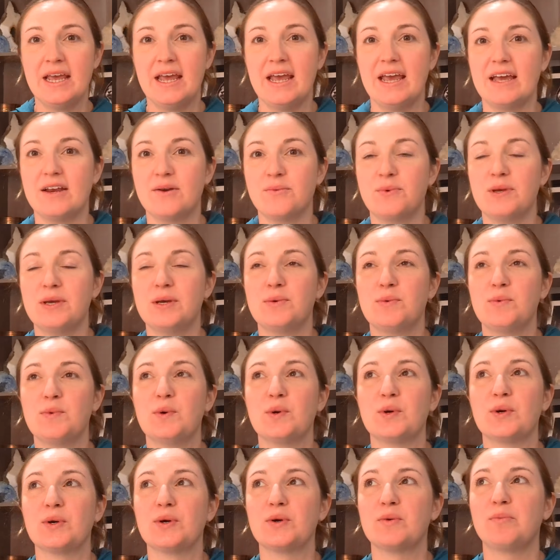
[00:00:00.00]
and we
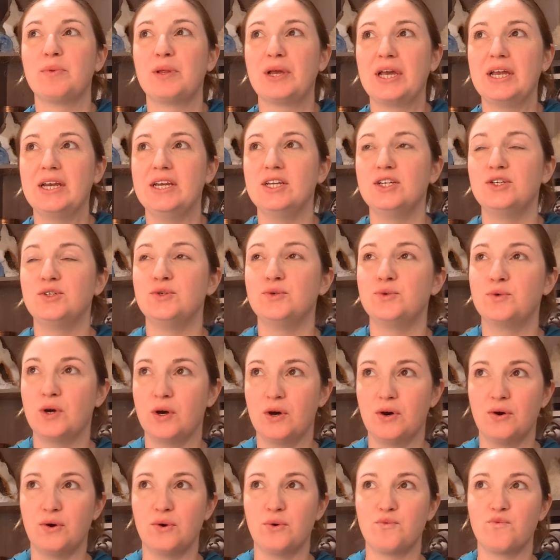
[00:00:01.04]
were planning to
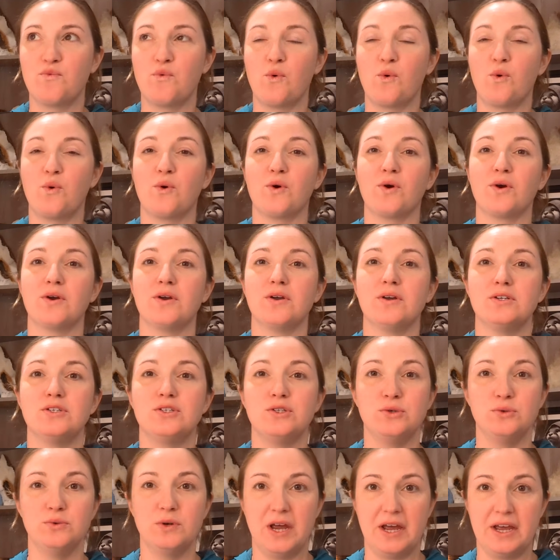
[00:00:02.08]
go for
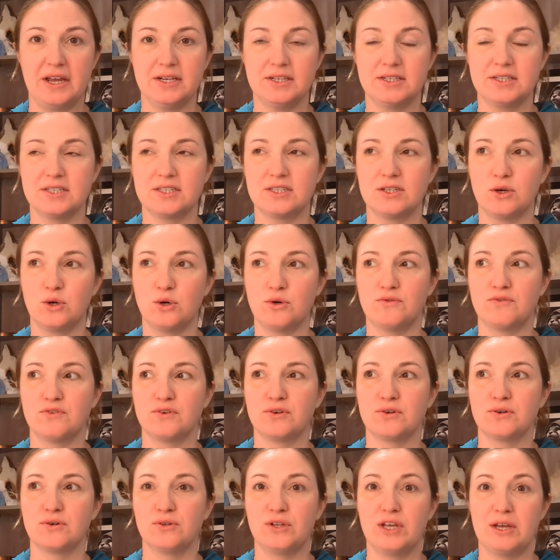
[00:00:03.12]
2 nights
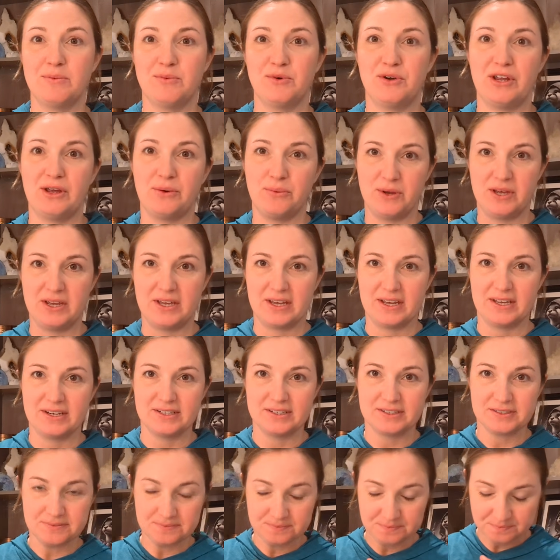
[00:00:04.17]
over Labor Day
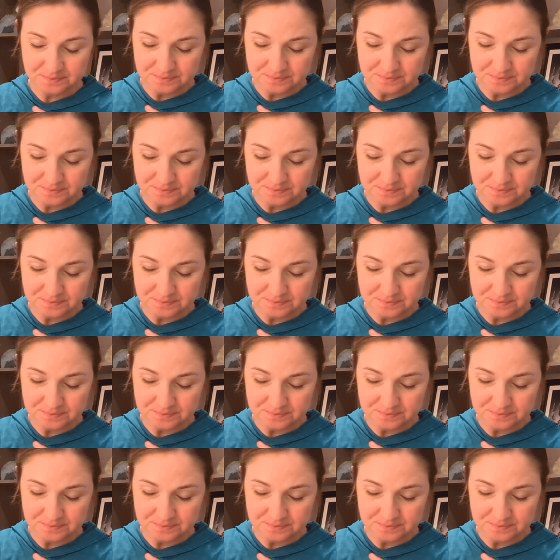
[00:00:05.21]
weekend.